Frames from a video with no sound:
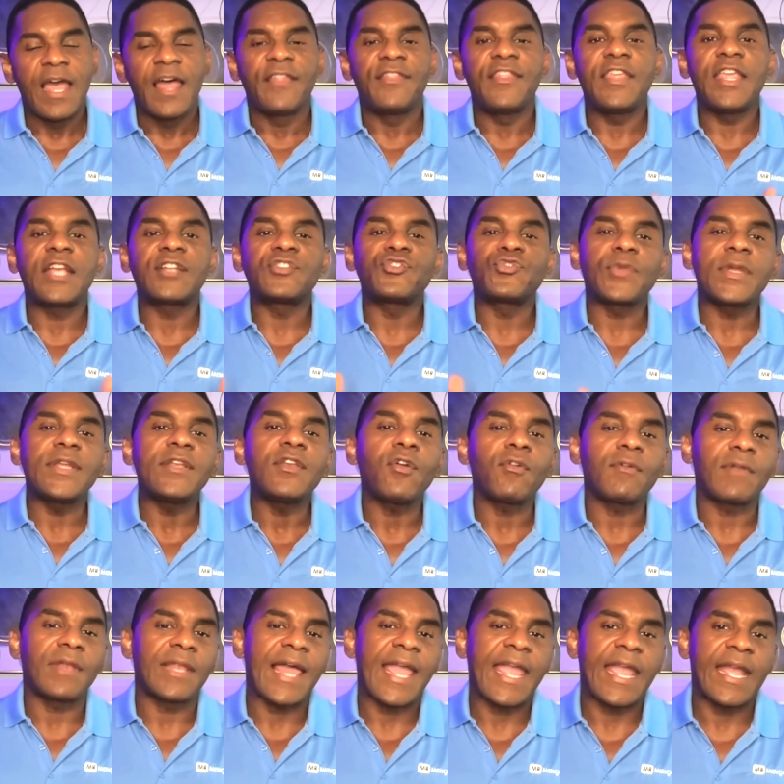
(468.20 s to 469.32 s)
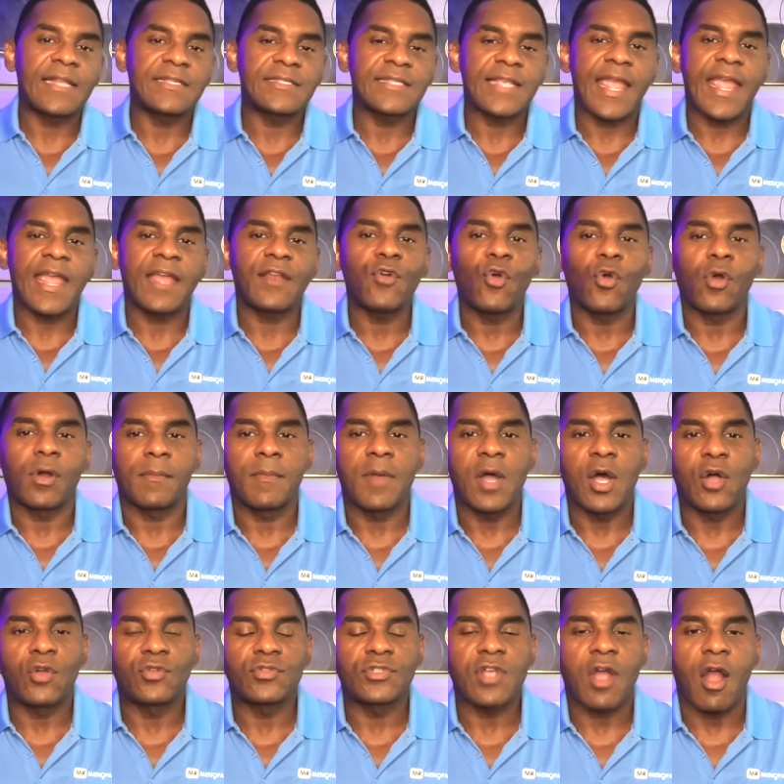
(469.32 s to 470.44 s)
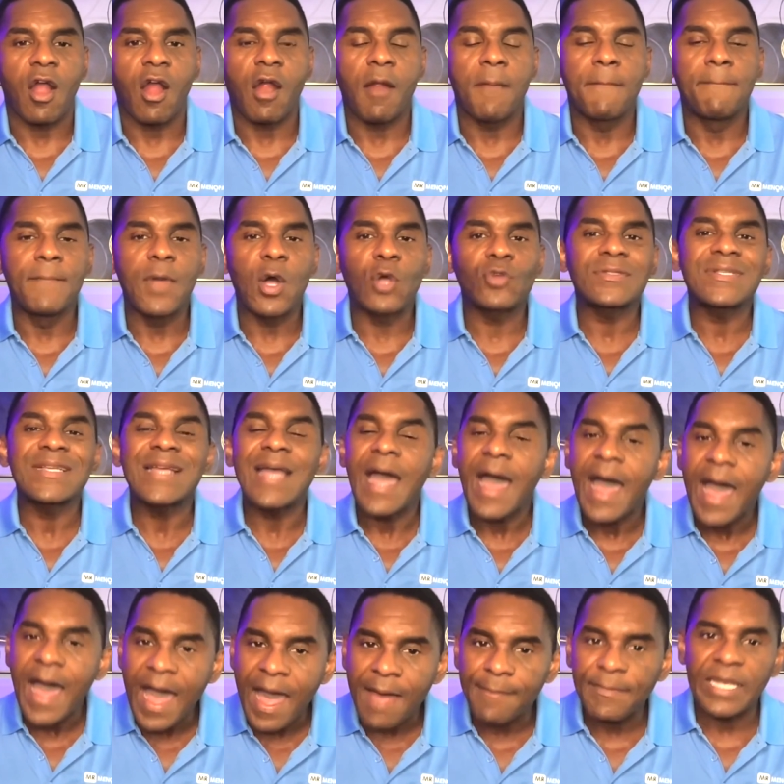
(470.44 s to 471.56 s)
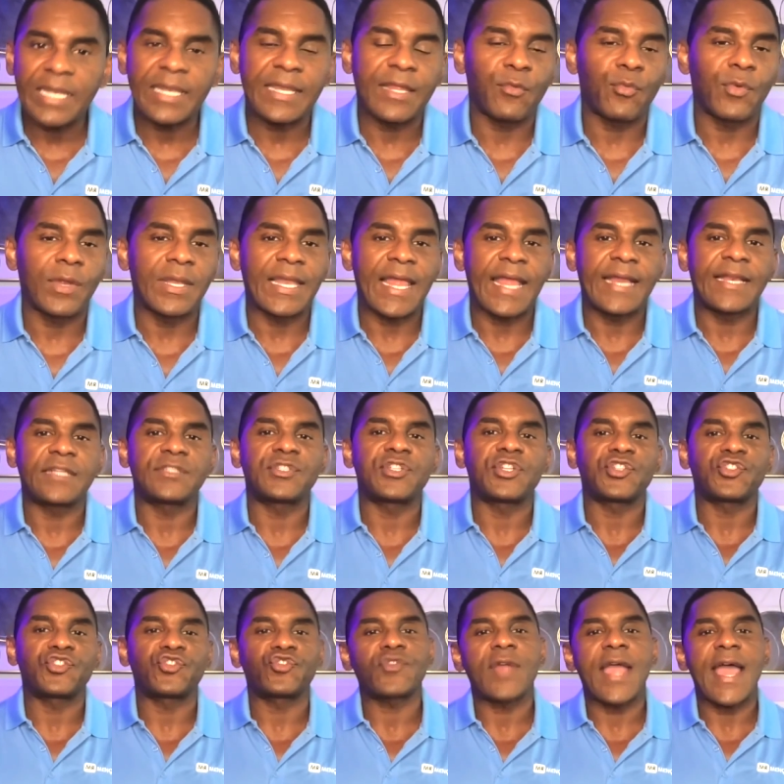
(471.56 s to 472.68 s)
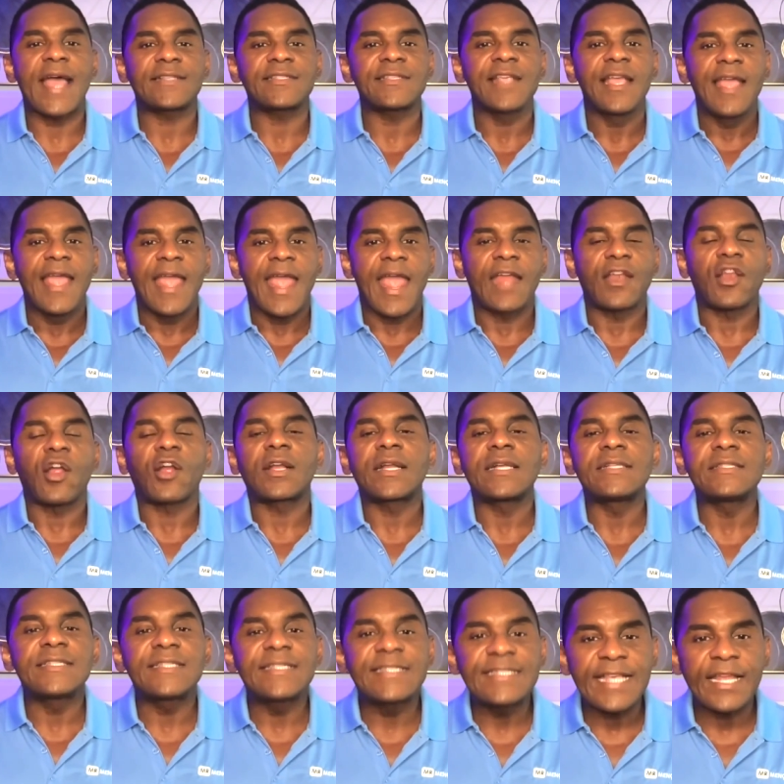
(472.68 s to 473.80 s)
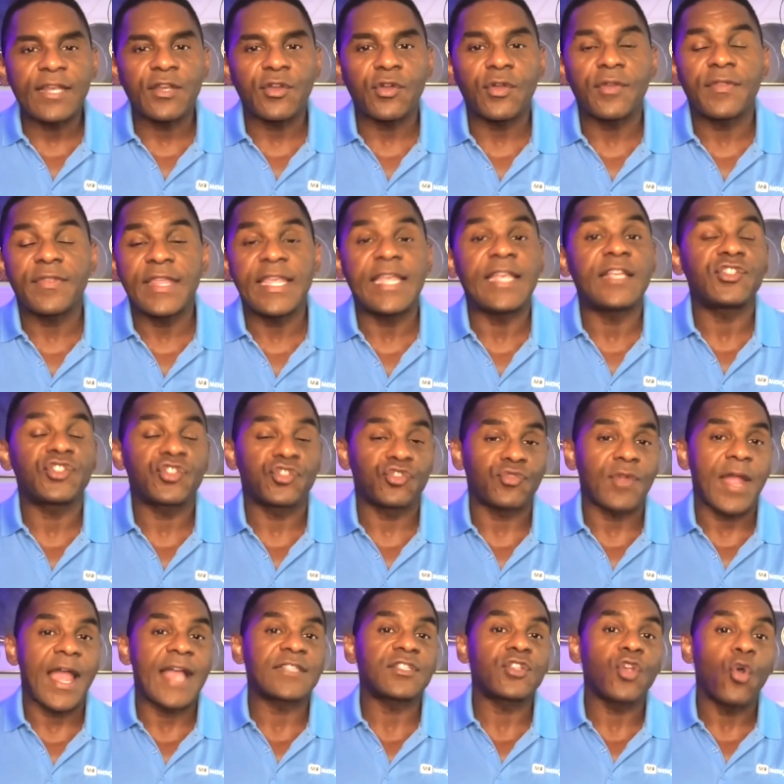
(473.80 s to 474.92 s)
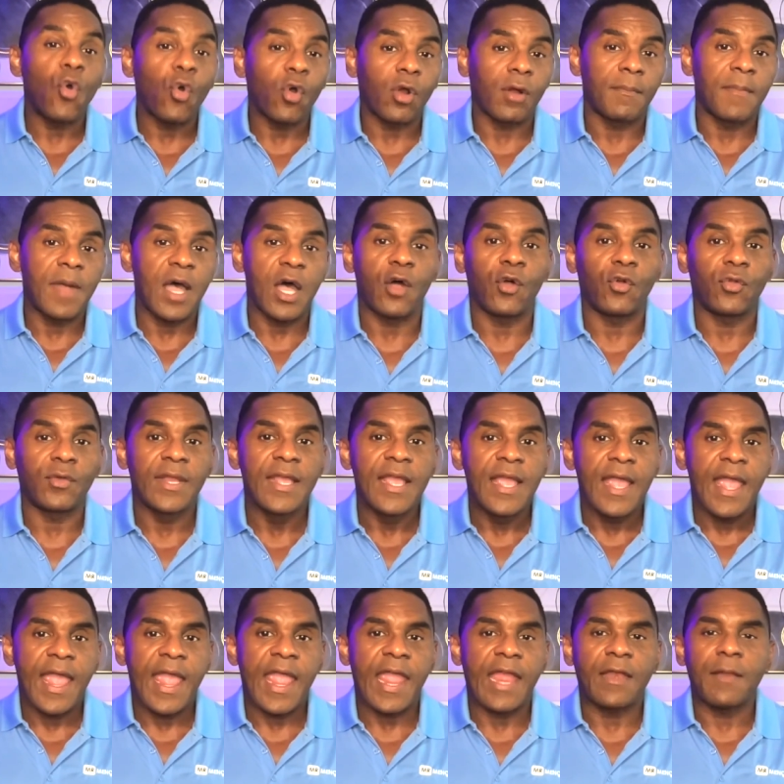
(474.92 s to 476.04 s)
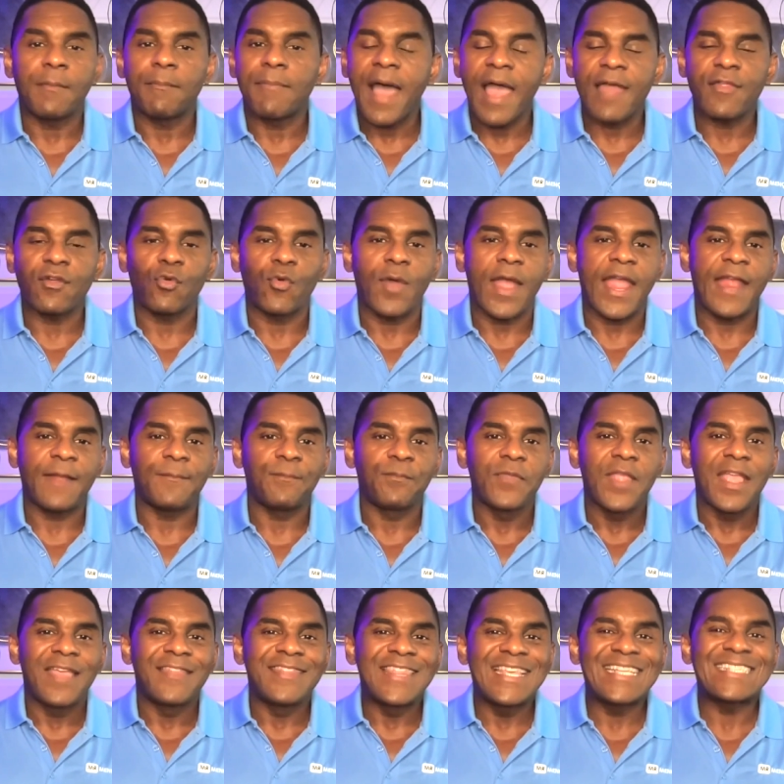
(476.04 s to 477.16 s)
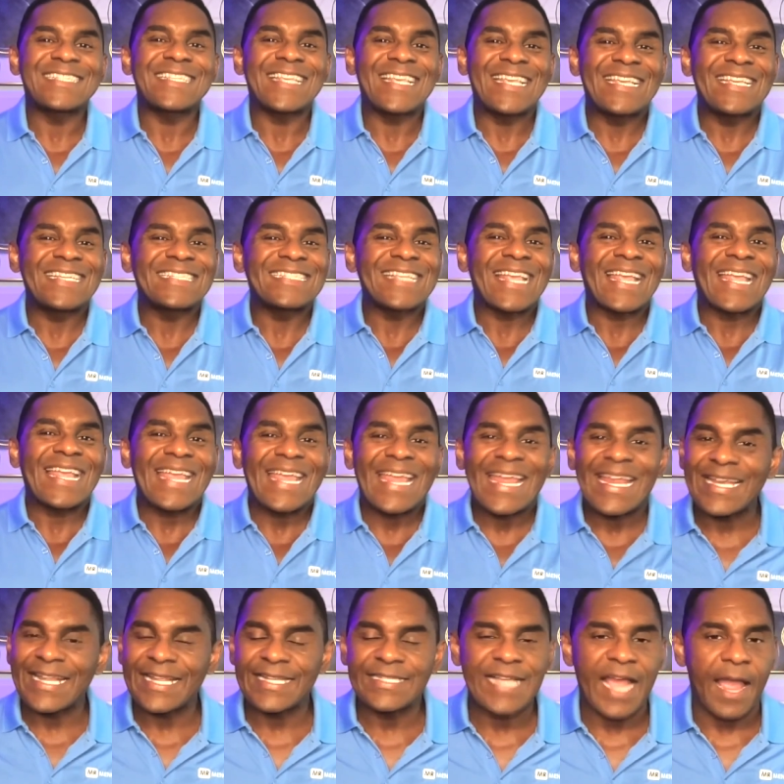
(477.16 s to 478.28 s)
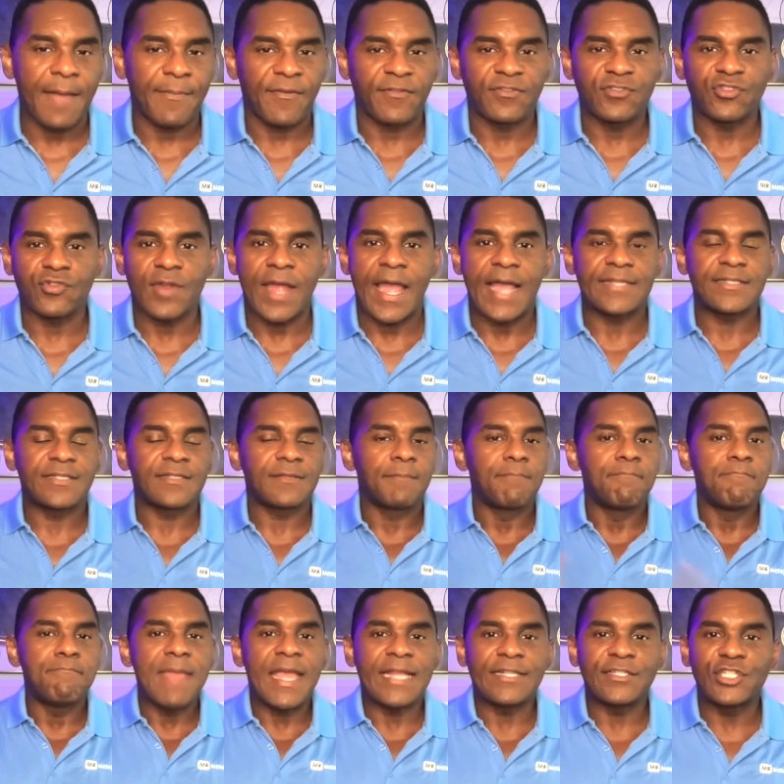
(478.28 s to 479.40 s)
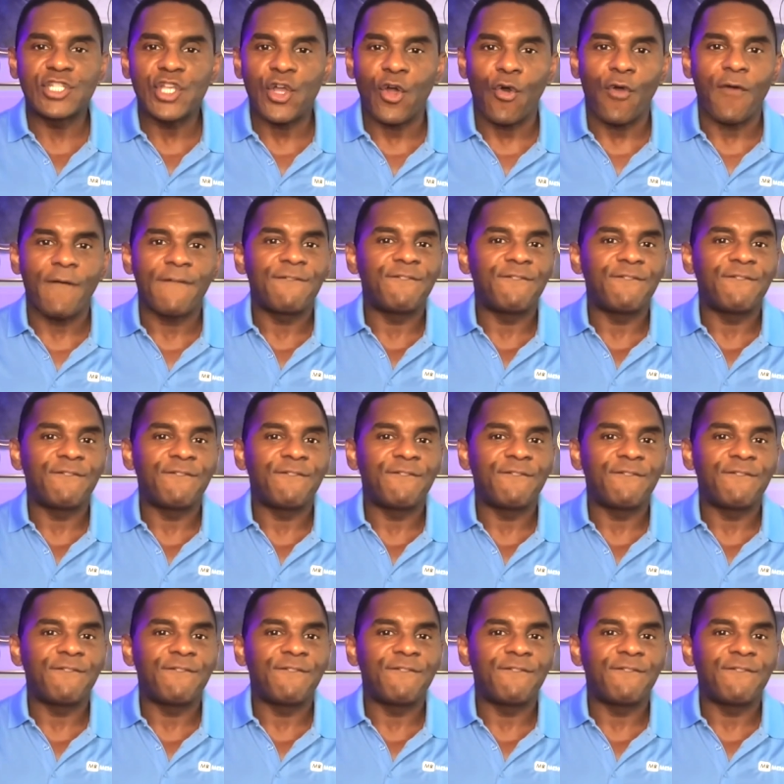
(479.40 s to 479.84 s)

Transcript: The adrenal glands and hormones are most commonly related to stress and are considered the stress hormone. And by the way, this is any type of stress, mental,